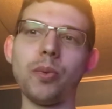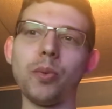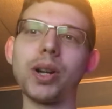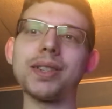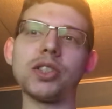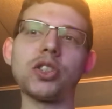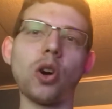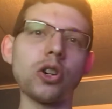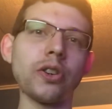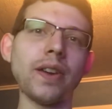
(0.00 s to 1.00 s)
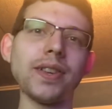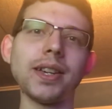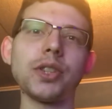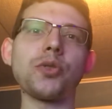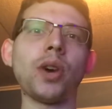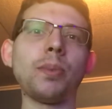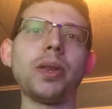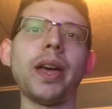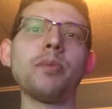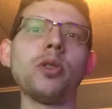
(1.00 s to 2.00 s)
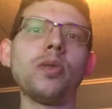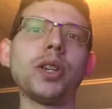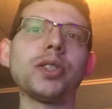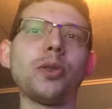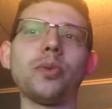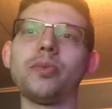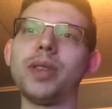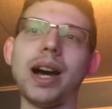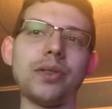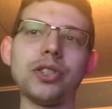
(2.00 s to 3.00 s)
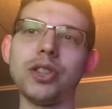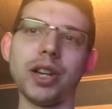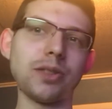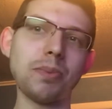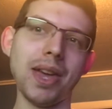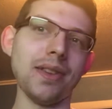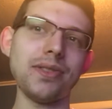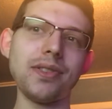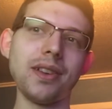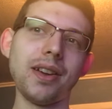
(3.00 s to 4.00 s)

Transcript: because his daughter, I think, gets raped in that movie, so now he's like pissed,